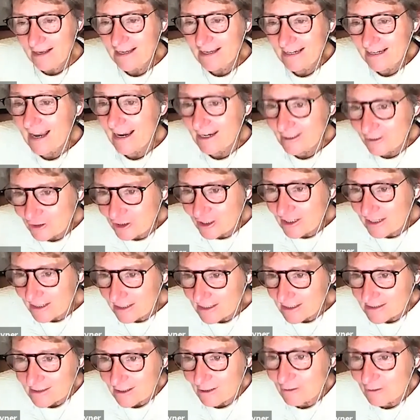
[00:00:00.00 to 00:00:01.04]
engaging in
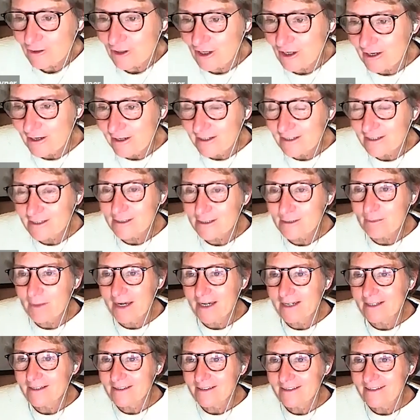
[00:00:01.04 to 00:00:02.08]
a social learning
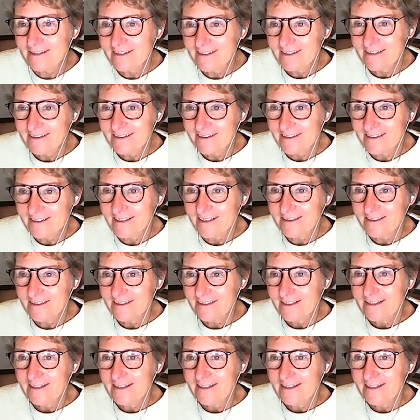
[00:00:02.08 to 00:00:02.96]
space, right?